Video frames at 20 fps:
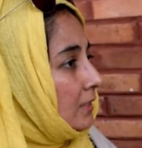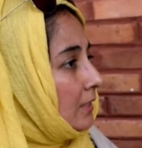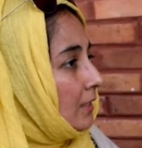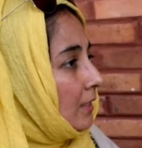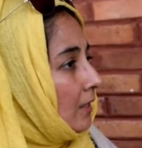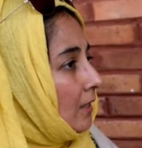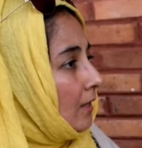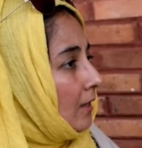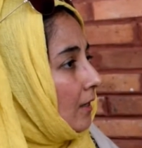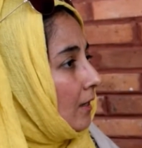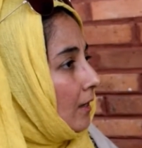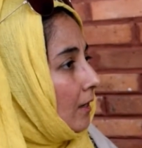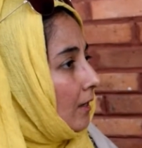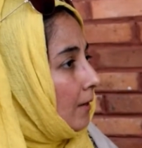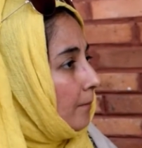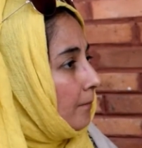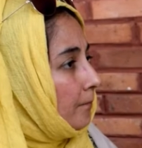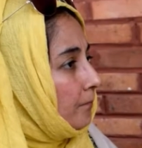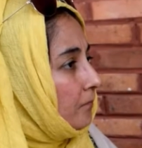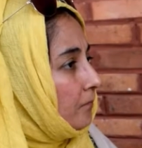this
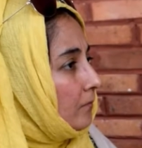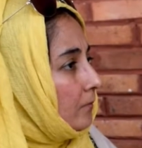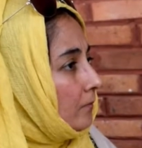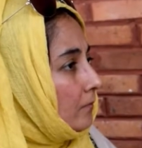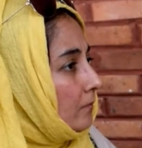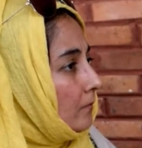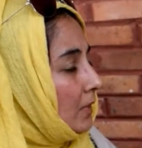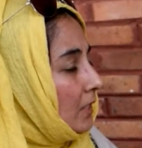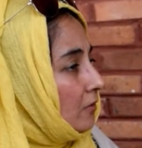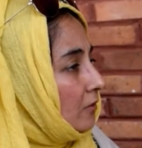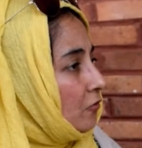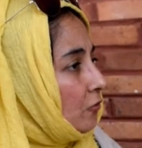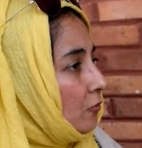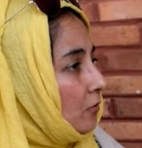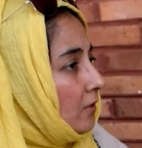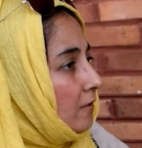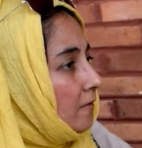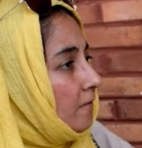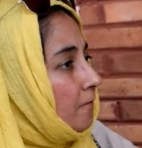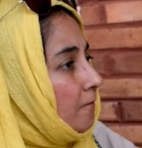
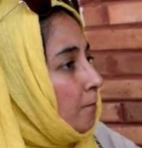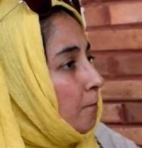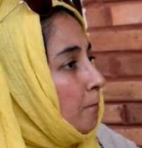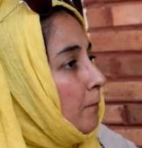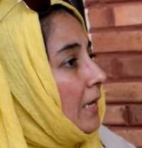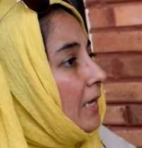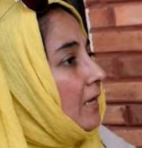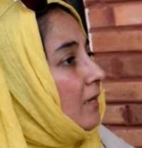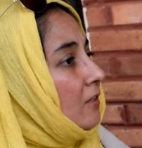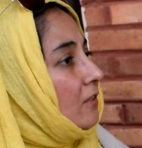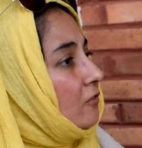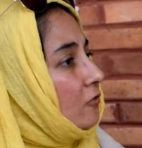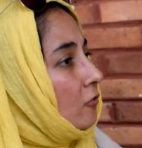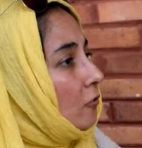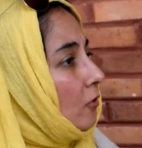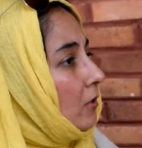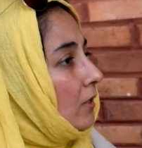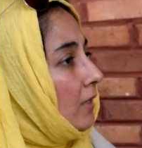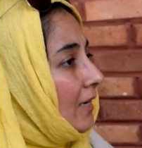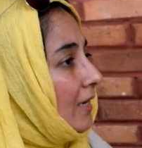sort of
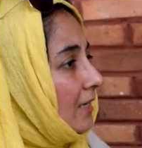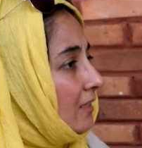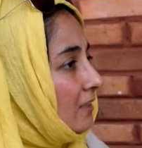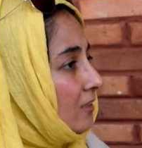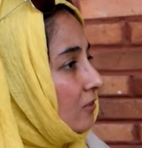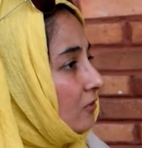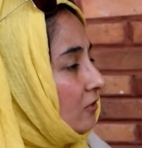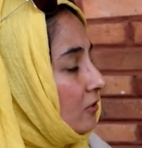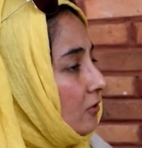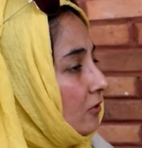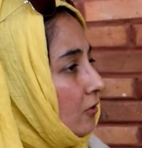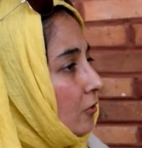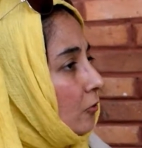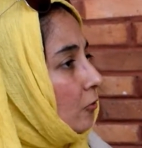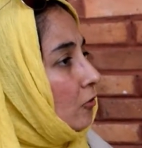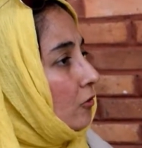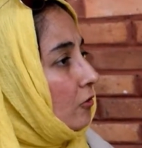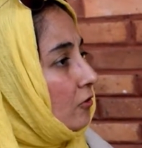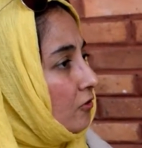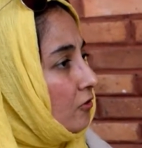base or an
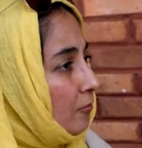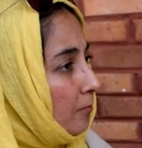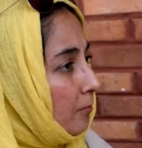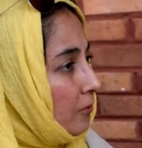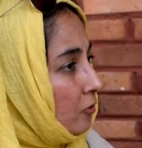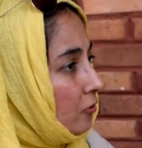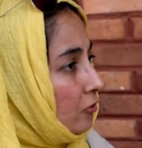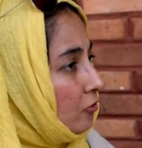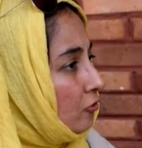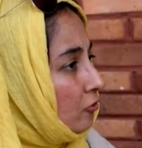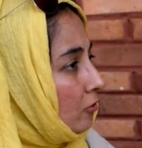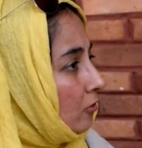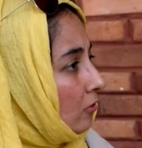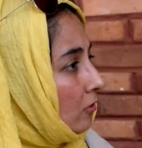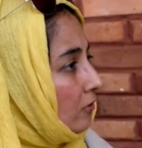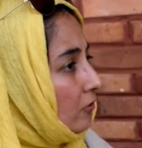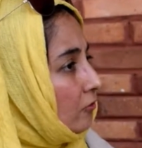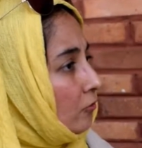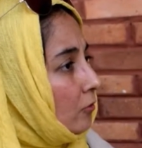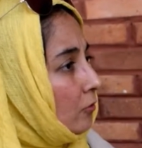institute or
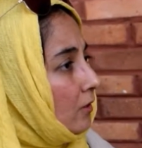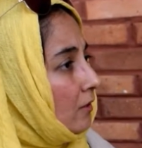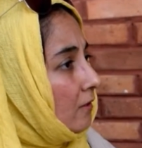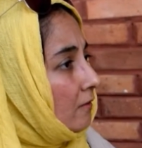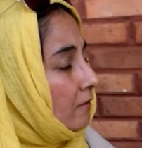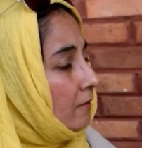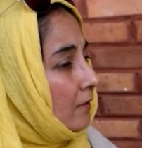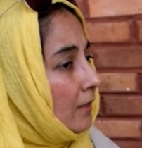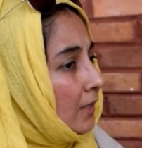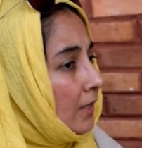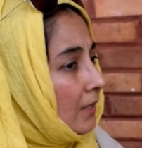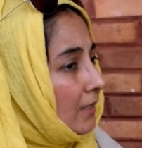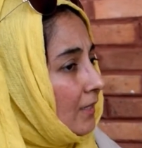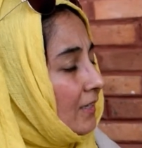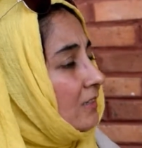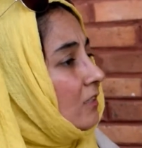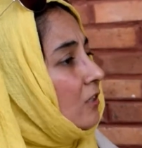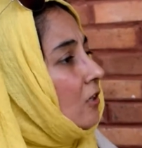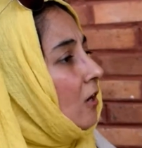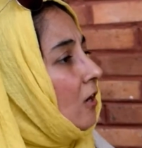spiritual sort of,
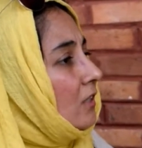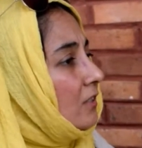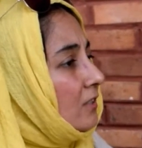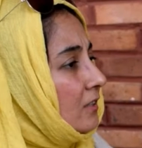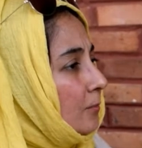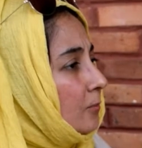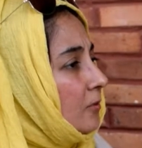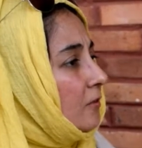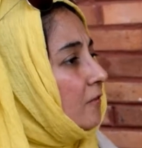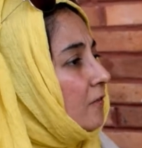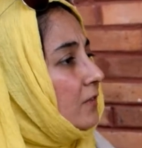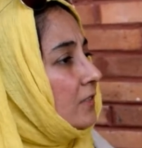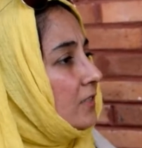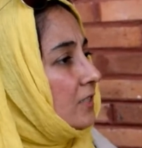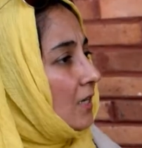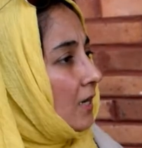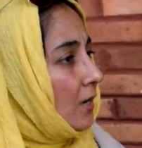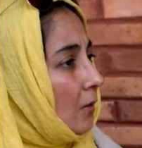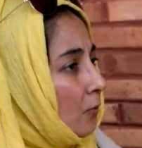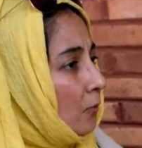like the
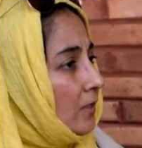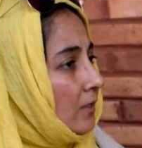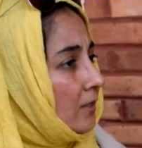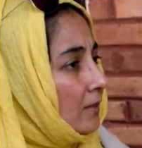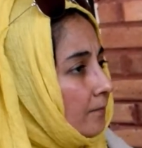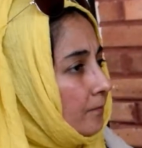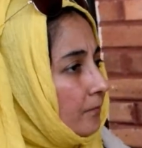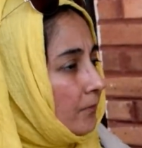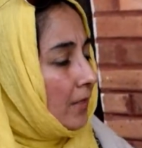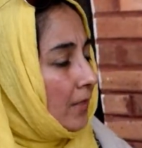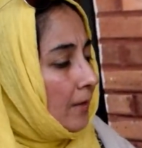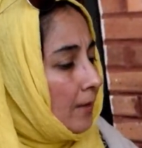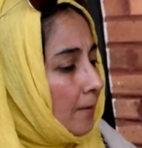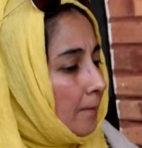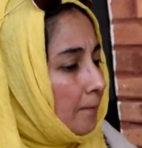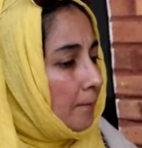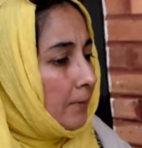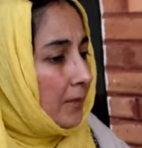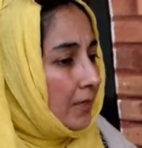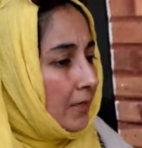concept of a zawiya,
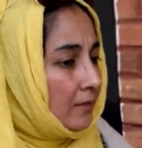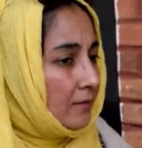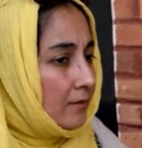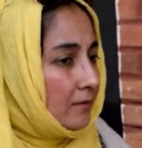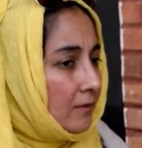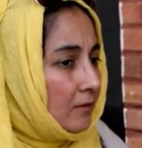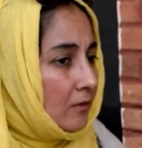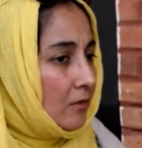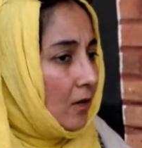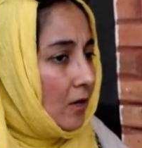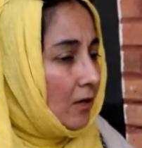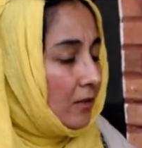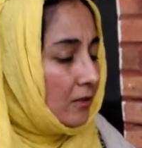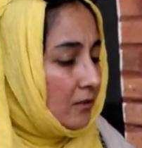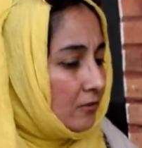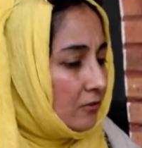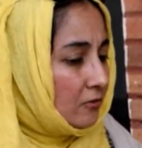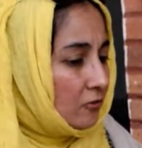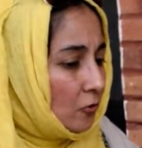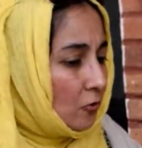but
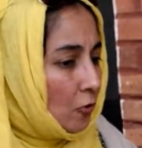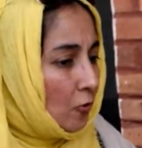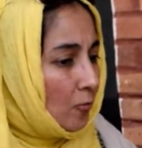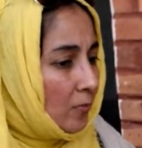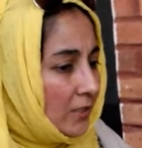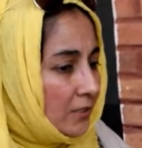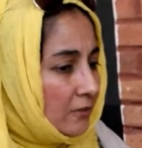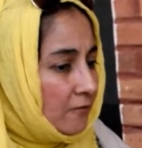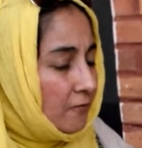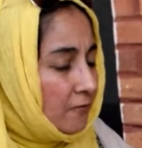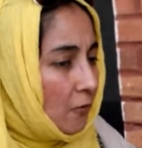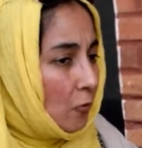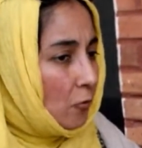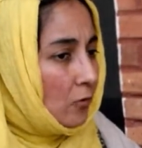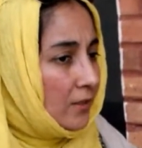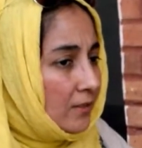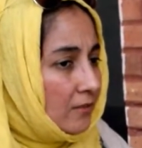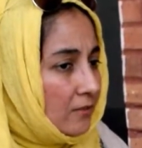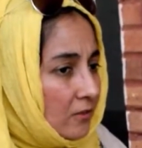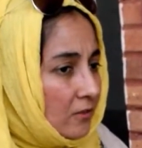not so
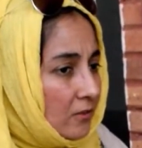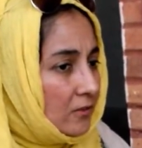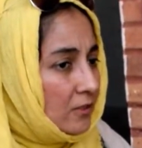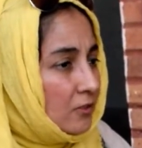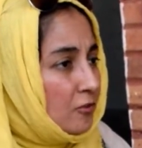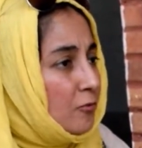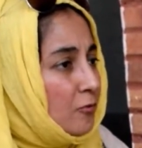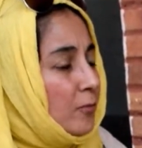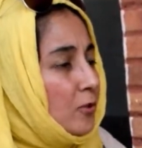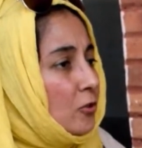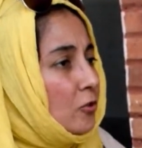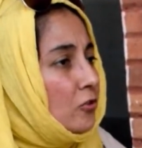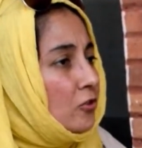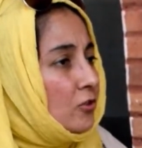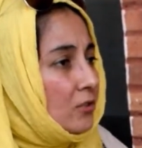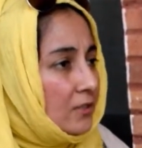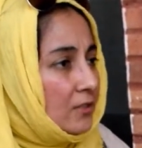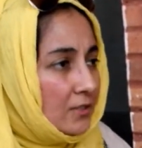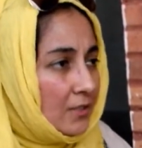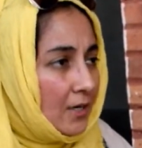much focused on the
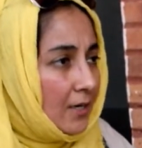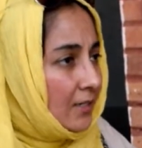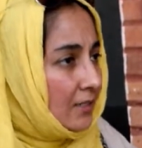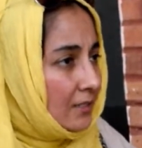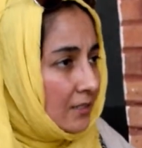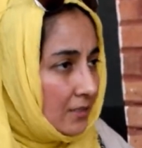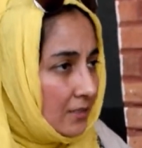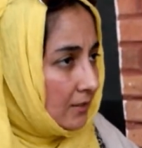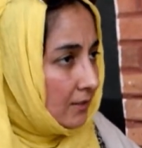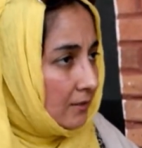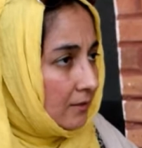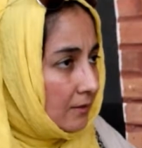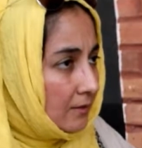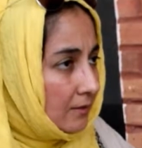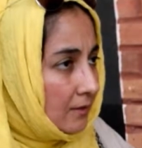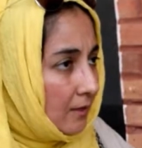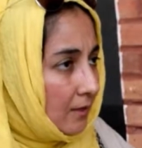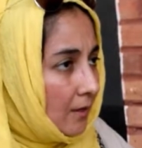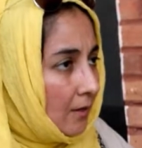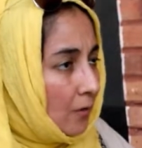spiritual
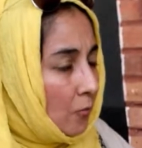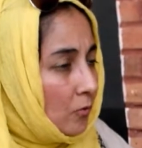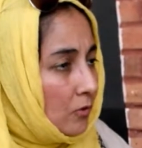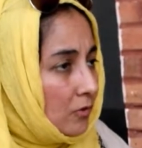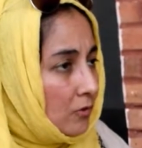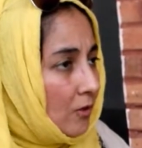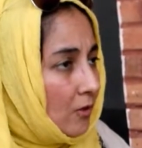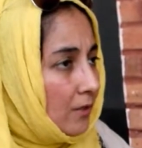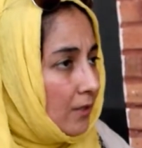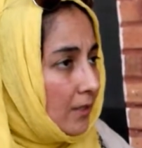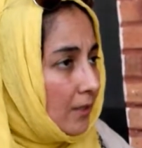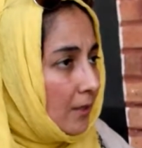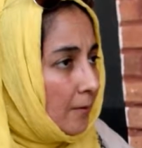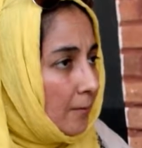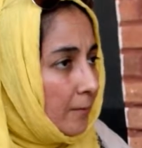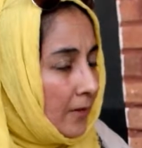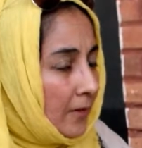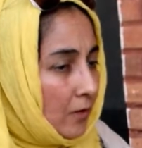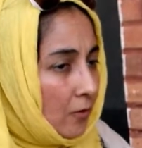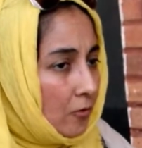sciences. We're
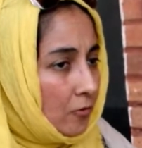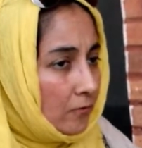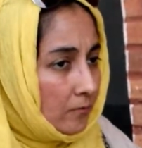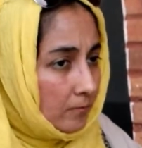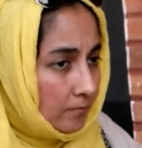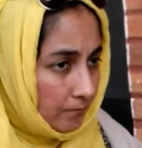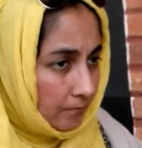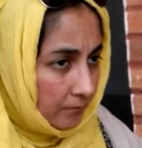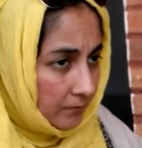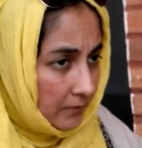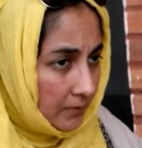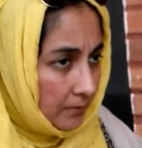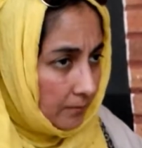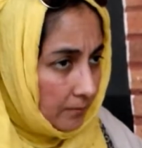talking about